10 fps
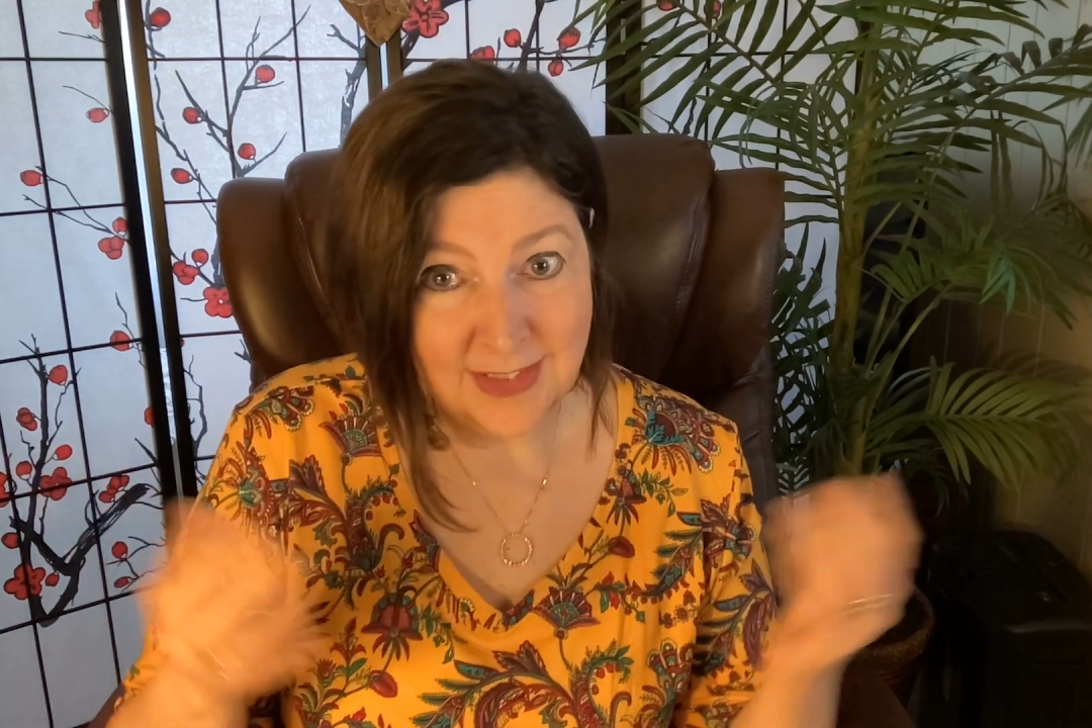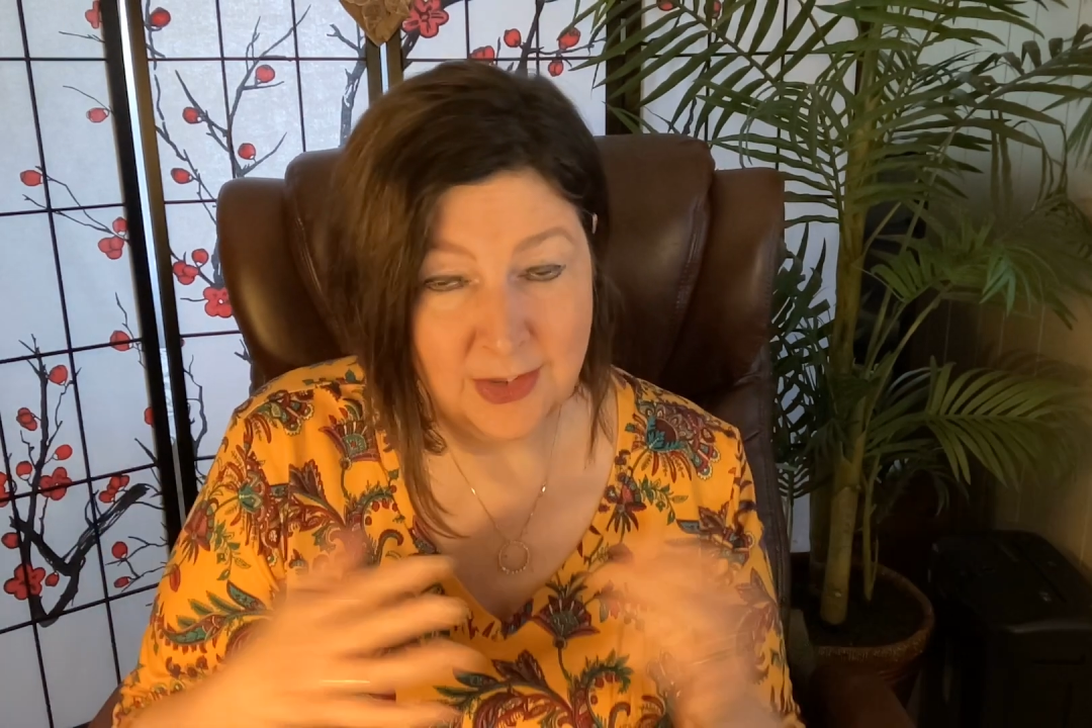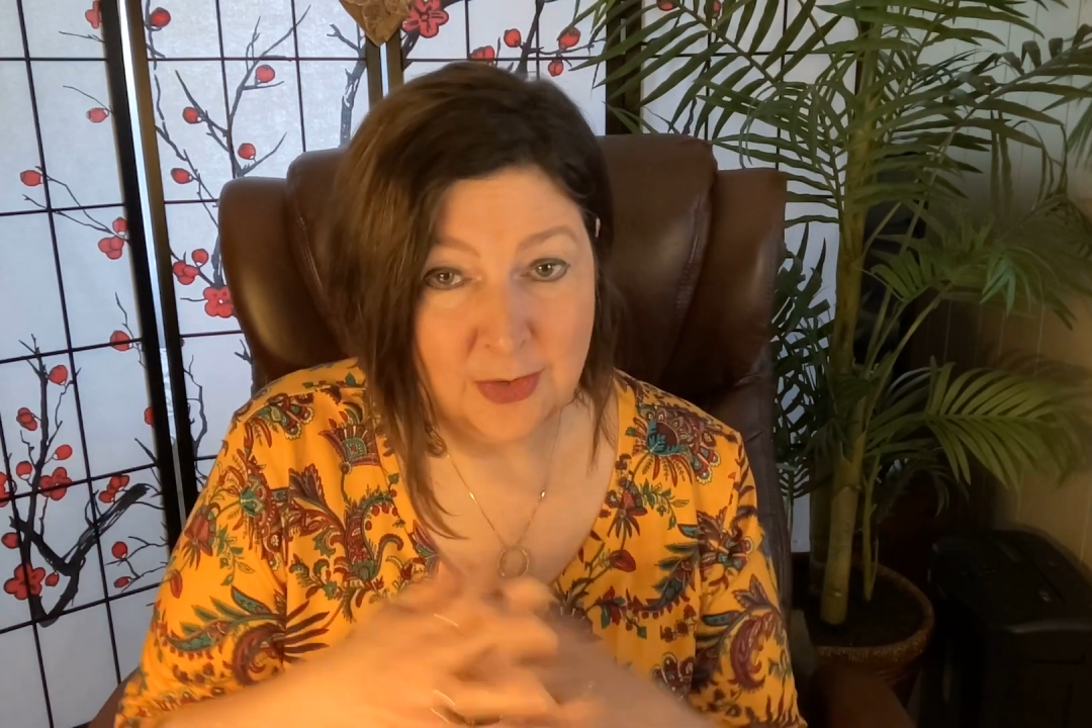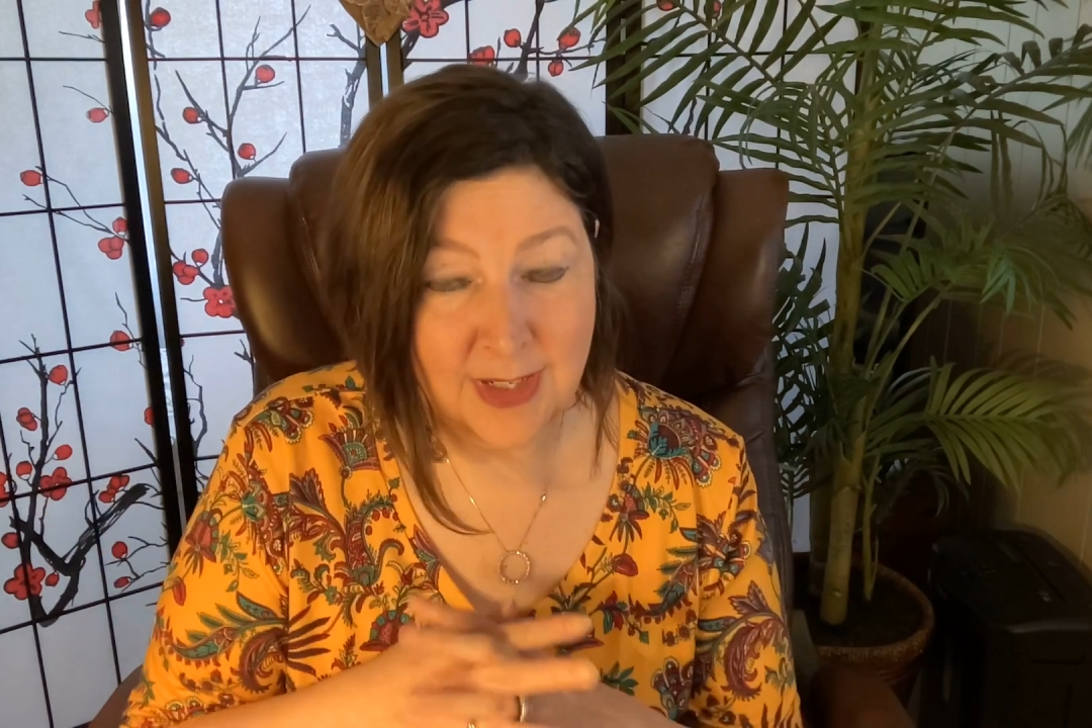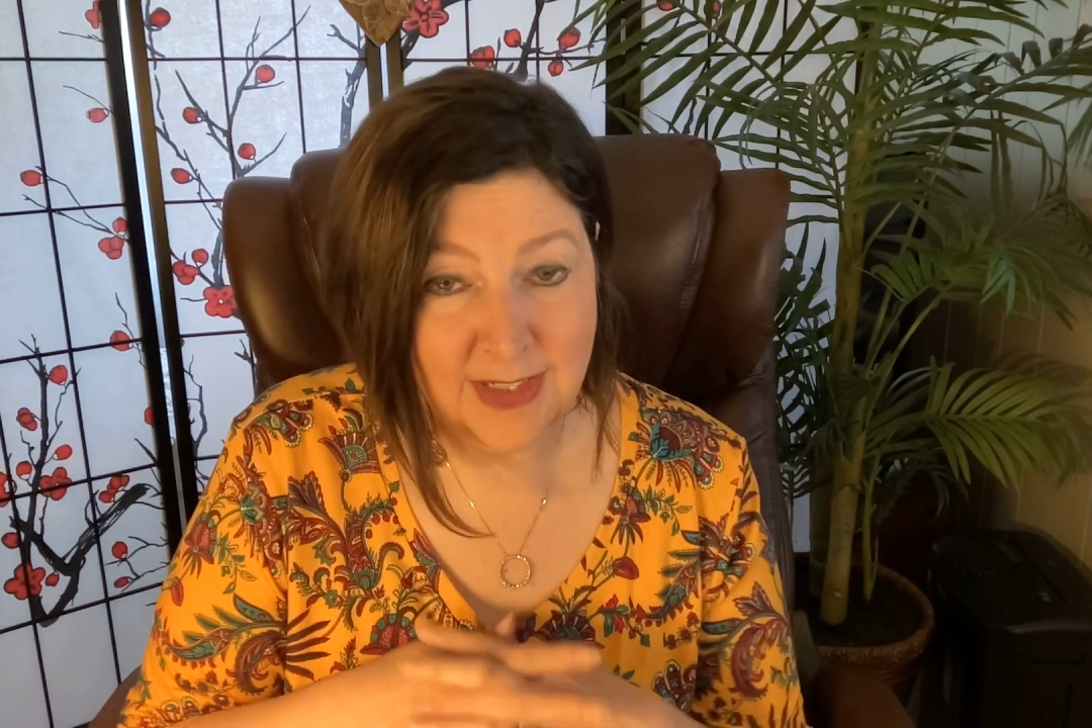to
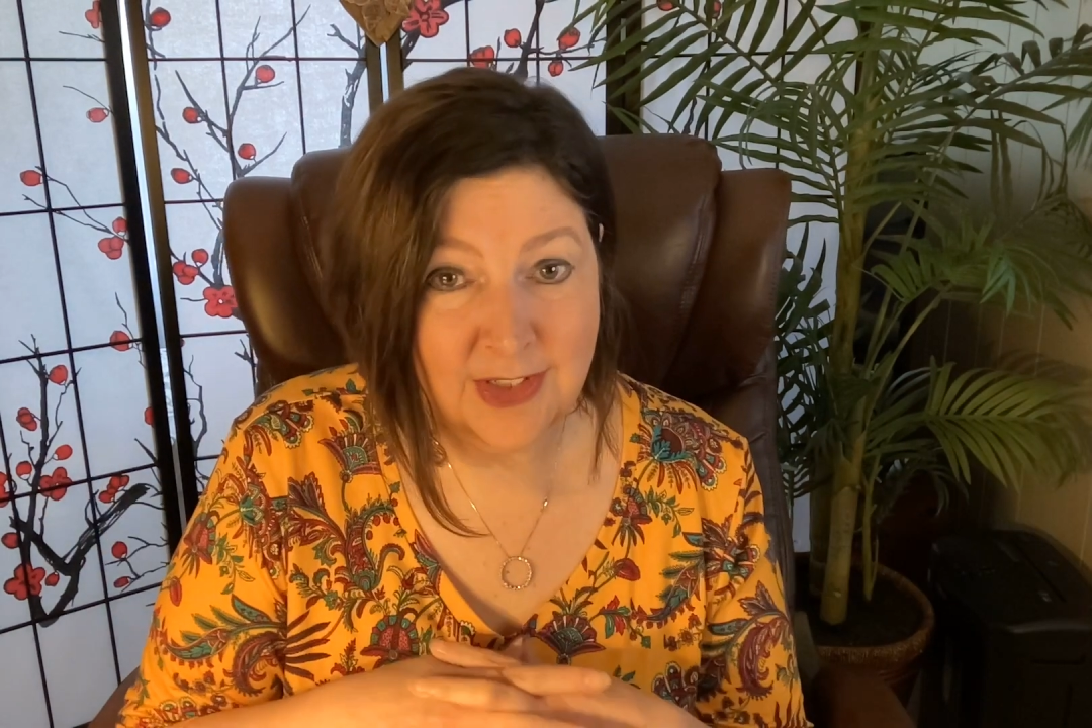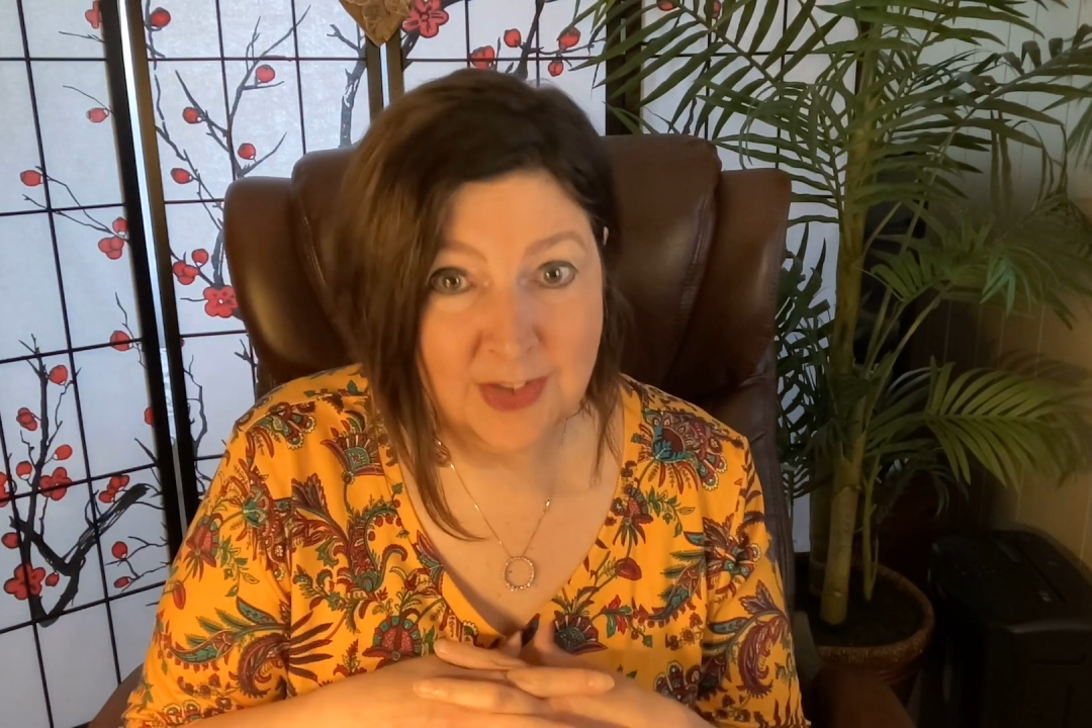try and